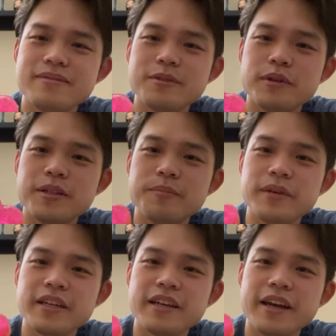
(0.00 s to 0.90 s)
With
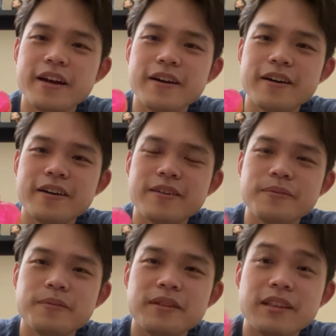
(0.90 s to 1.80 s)
pink
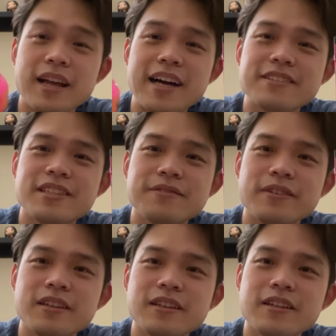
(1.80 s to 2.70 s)
hair, lots of
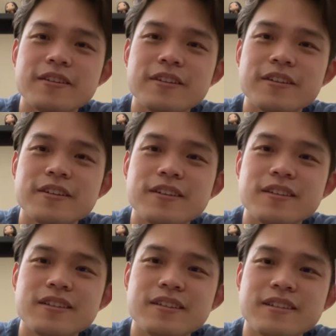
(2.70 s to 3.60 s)

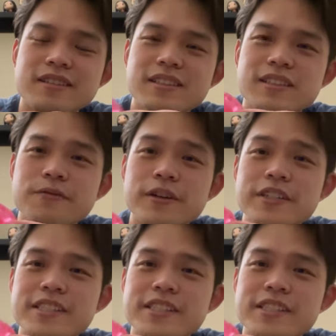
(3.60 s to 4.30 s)
glitter, it's very